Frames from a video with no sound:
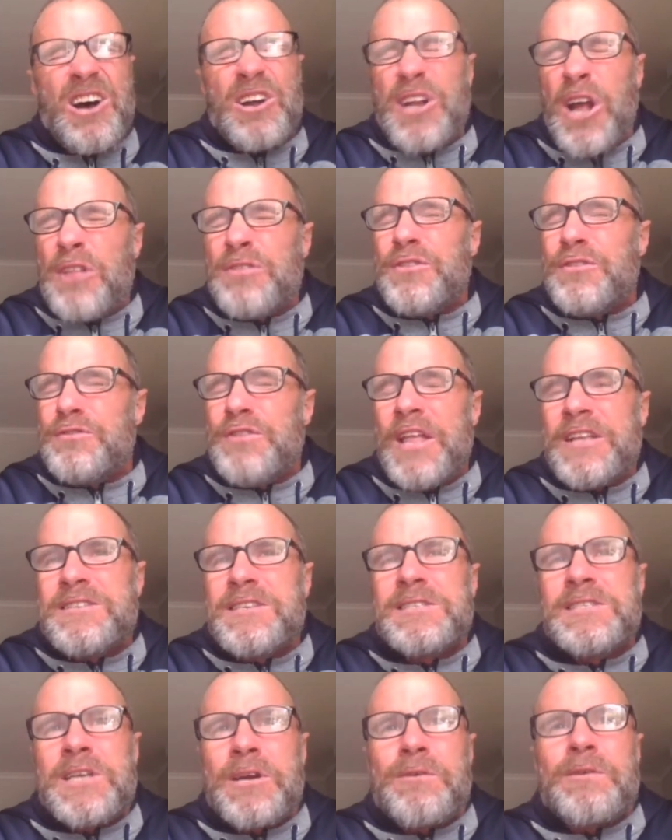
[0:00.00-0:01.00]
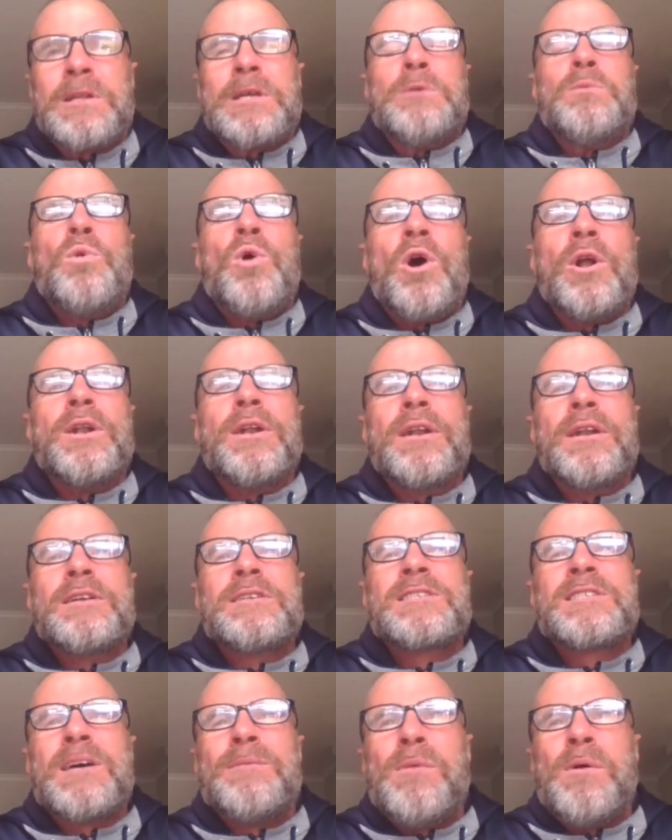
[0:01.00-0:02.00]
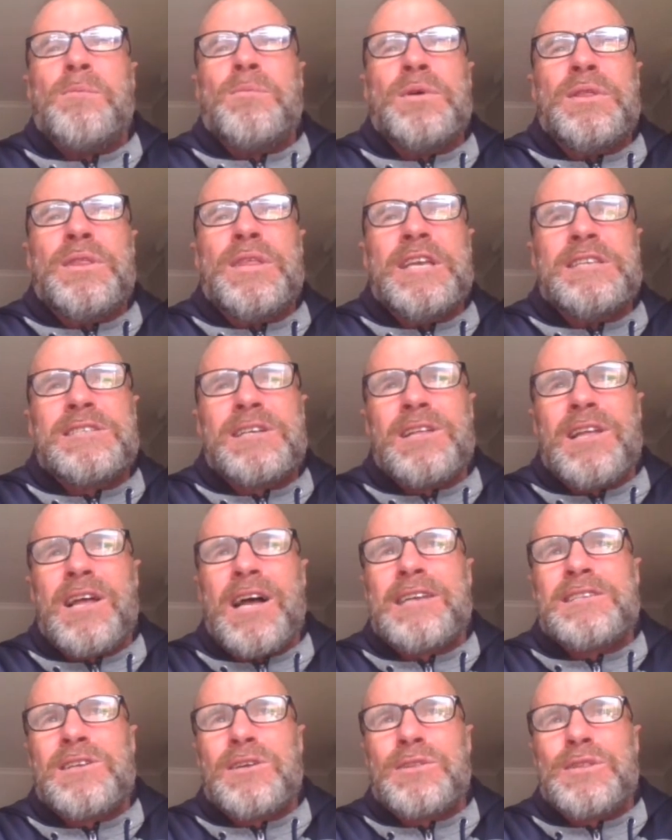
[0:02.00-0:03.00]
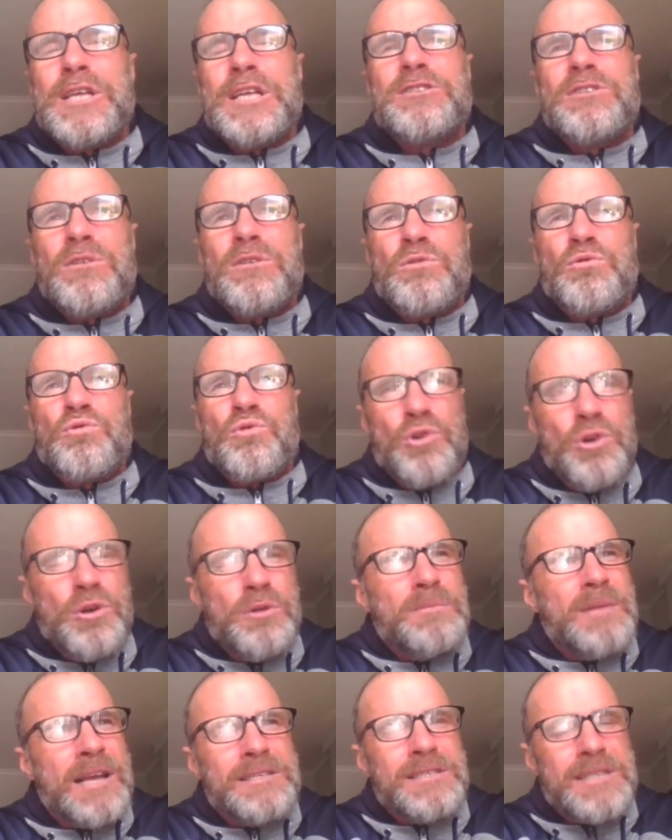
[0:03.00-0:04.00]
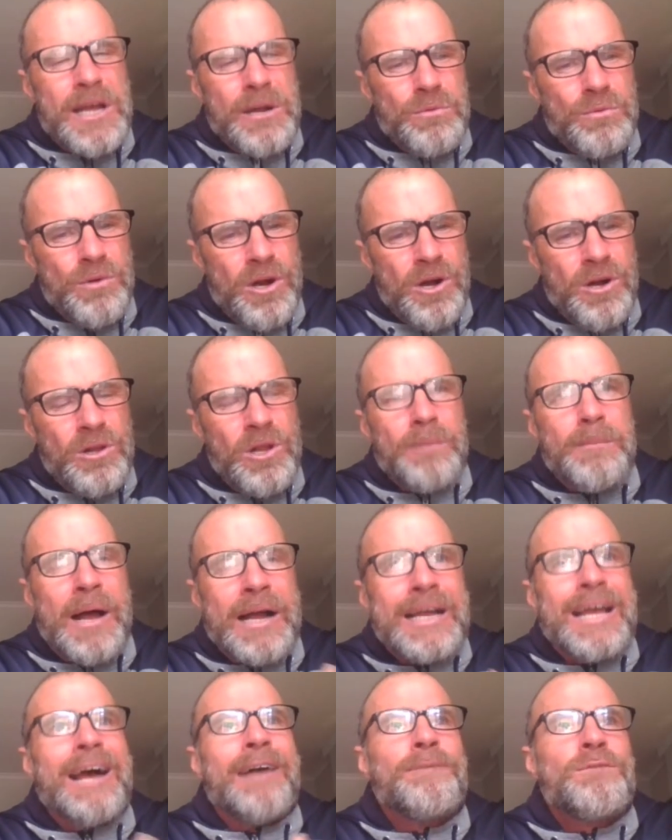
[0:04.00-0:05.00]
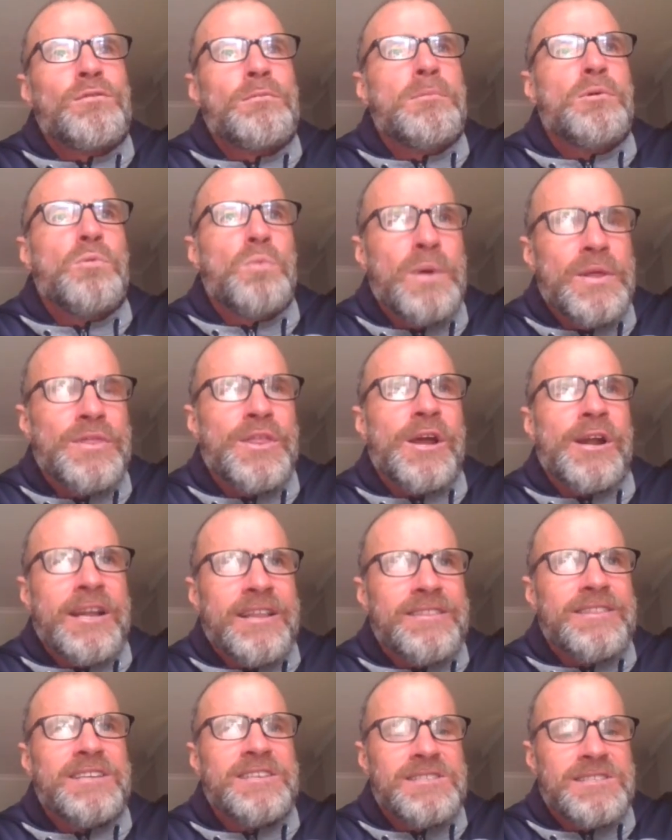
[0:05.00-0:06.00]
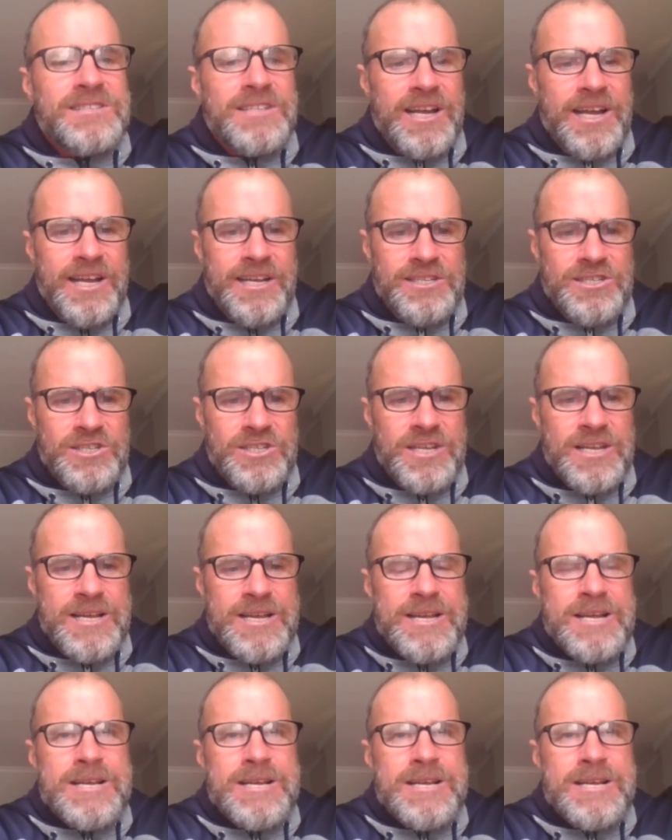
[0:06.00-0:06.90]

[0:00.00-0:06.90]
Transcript: I don't necessarily want someone with his class, I think, groomed as that role. I'm uncomfortable with that at this stage.